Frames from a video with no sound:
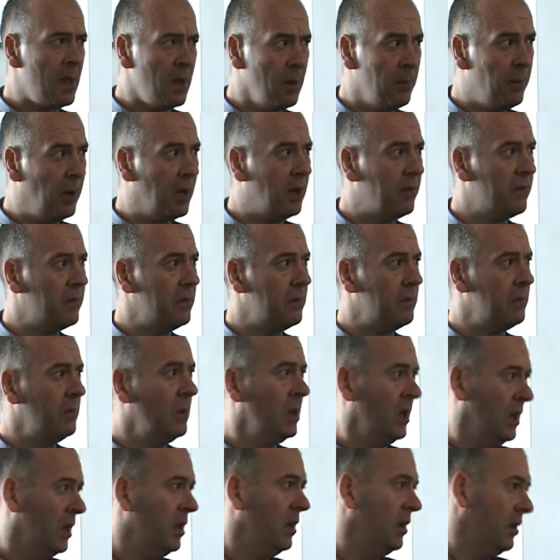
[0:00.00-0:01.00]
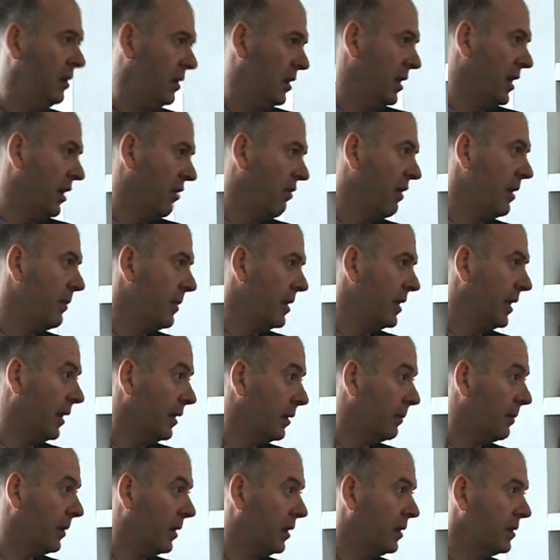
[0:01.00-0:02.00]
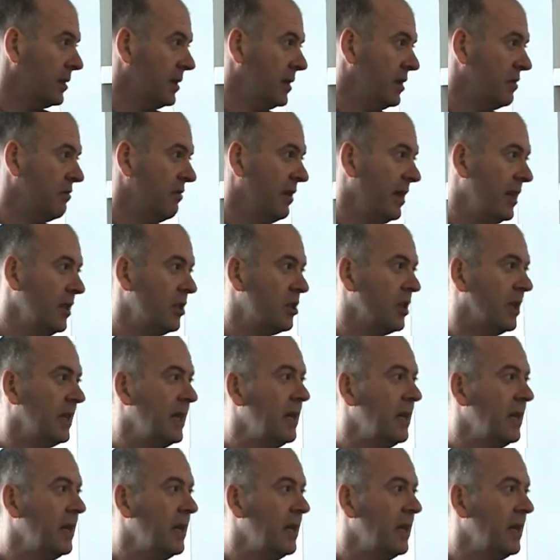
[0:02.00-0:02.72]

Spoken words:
apart from the agreement that the parties reach,